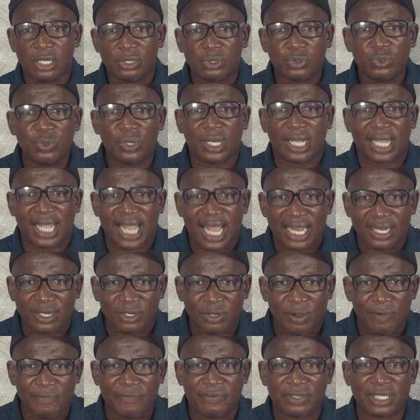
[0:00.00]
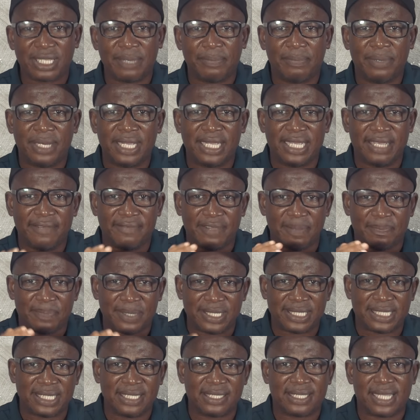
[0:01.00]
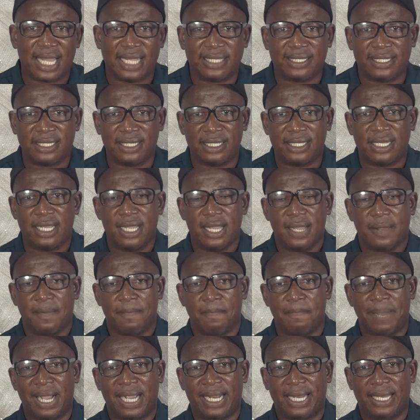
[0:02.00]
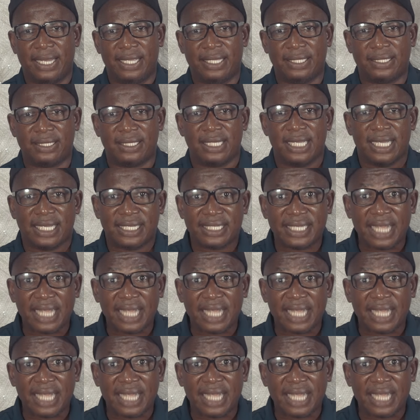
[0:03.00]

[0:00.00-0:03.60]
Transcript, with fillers: you can comfortably give the person 13 backlinks.